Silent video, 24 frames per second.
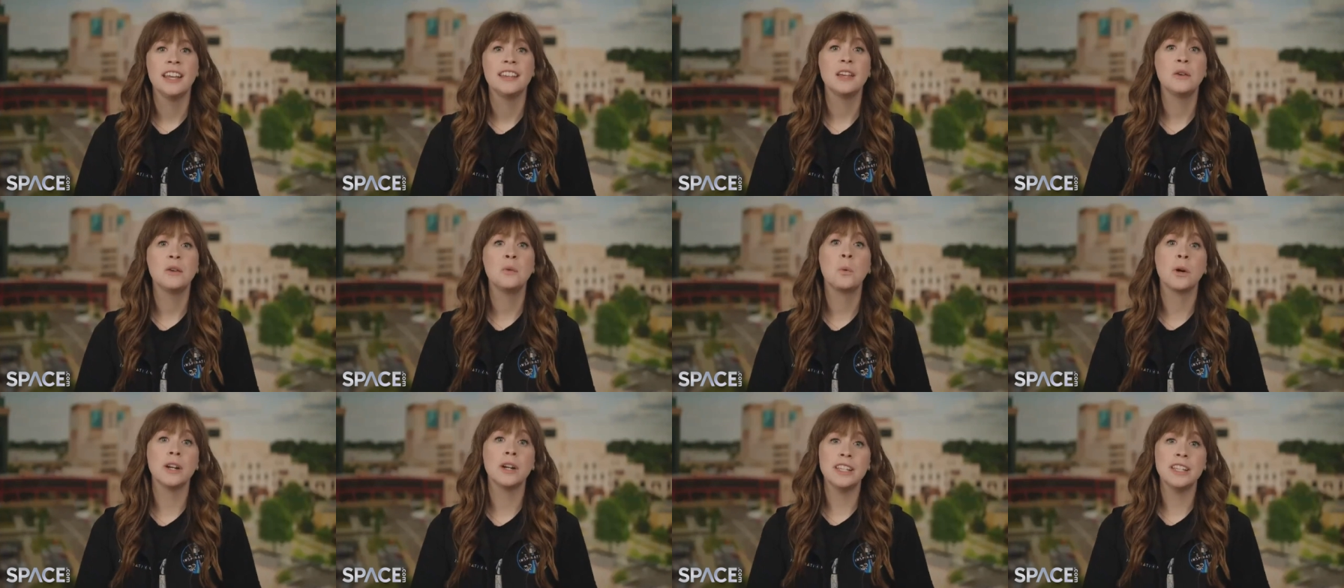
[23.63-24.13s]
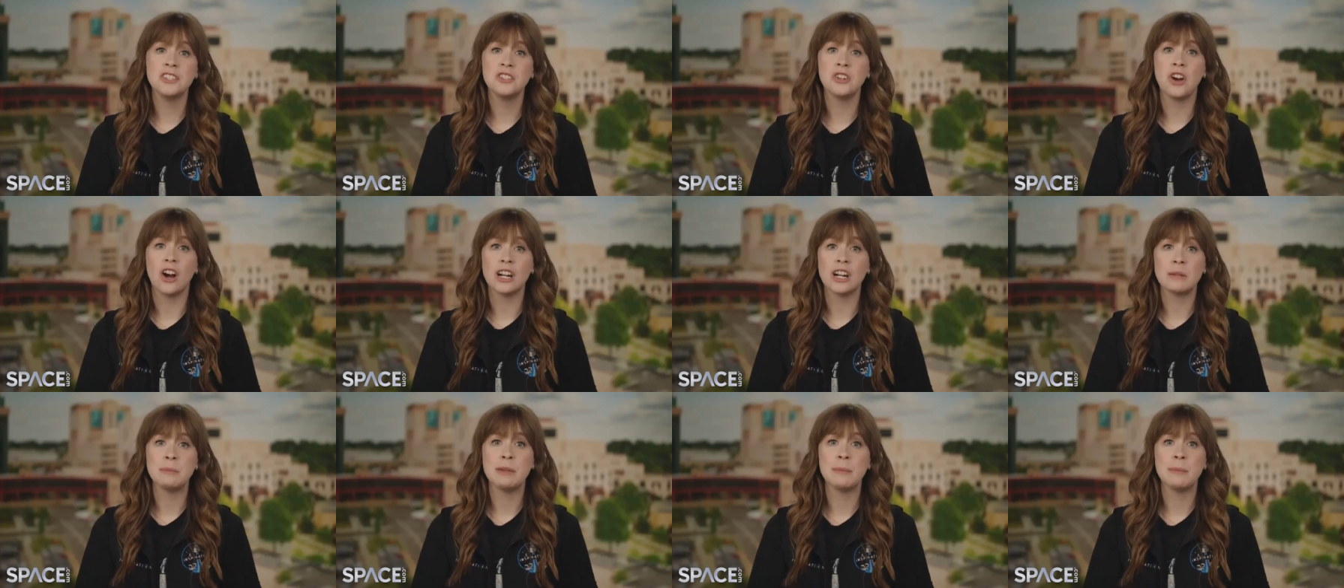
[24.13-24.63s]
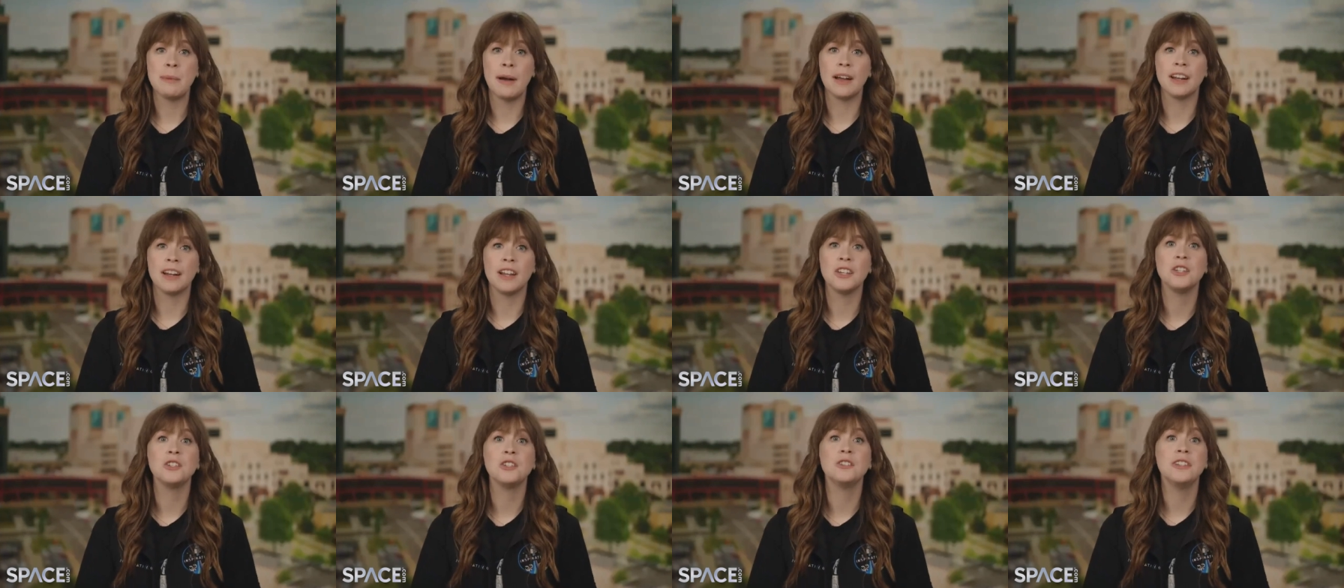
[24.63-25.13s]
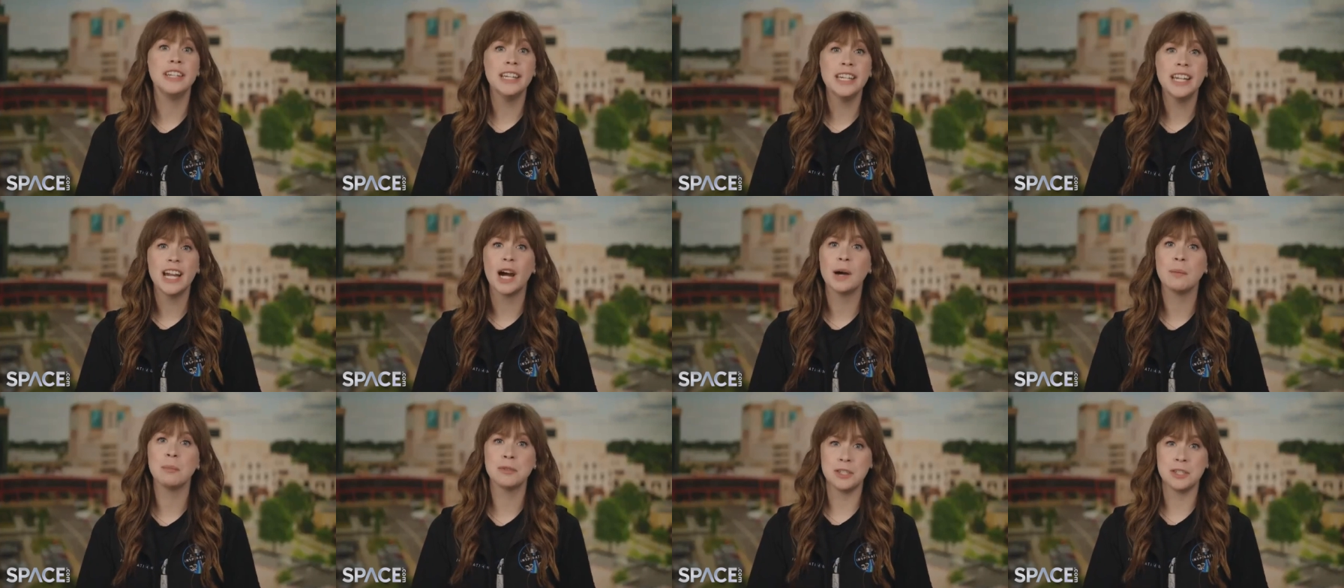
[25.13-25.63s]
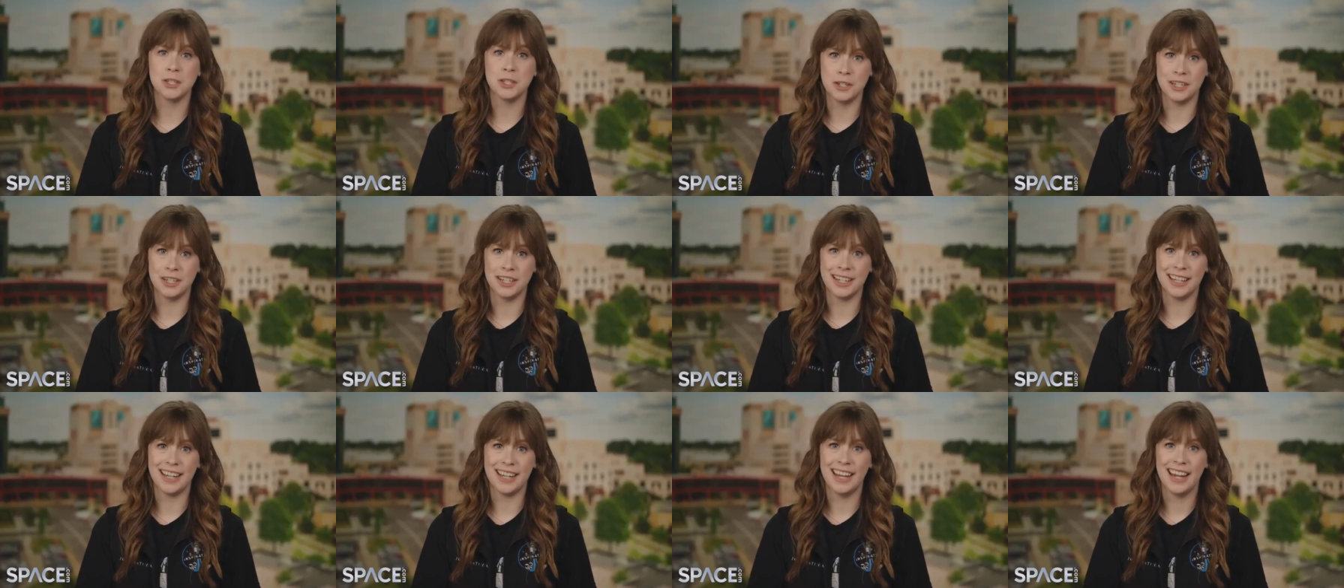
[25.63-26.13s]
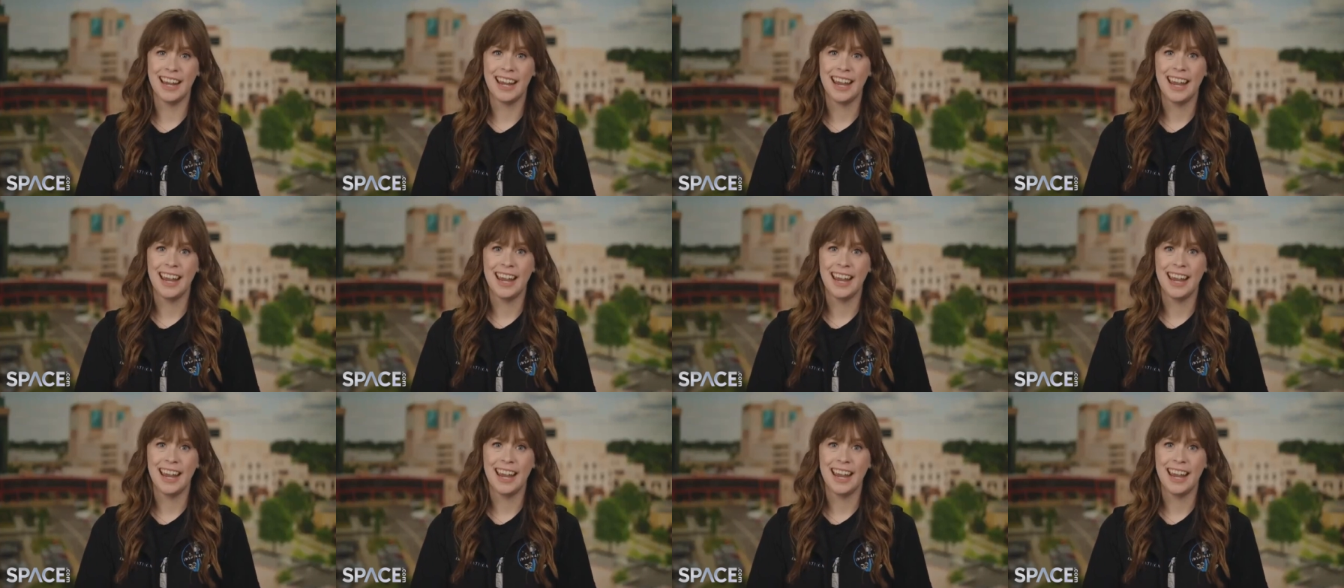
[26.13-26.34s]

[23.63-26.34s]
they wanted to talk to me about a unique opportunity.